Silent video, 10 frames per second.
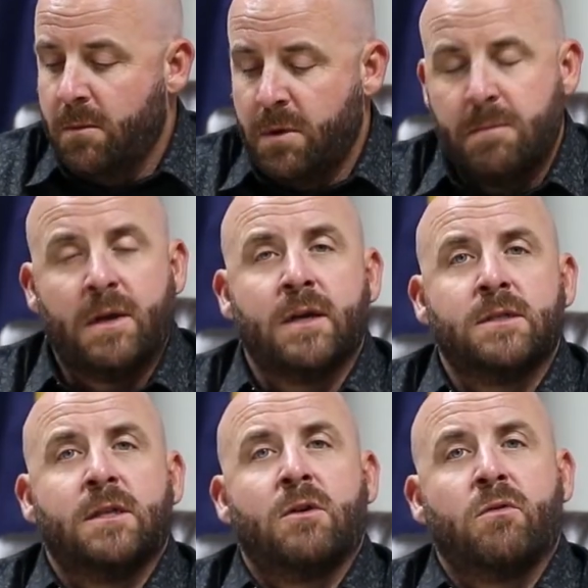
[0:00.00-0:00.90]
But because
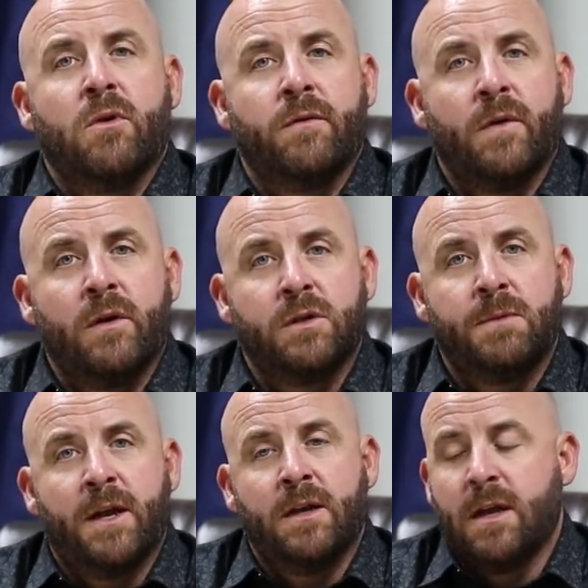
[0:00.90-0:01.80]
of the coronavirus
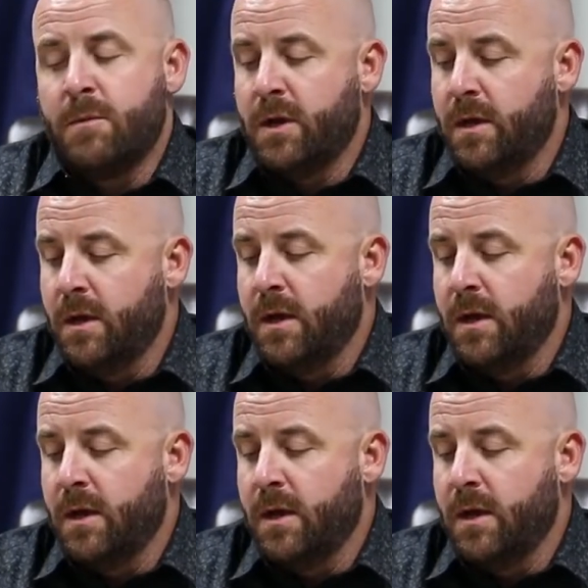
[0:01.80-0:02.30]
pandemic,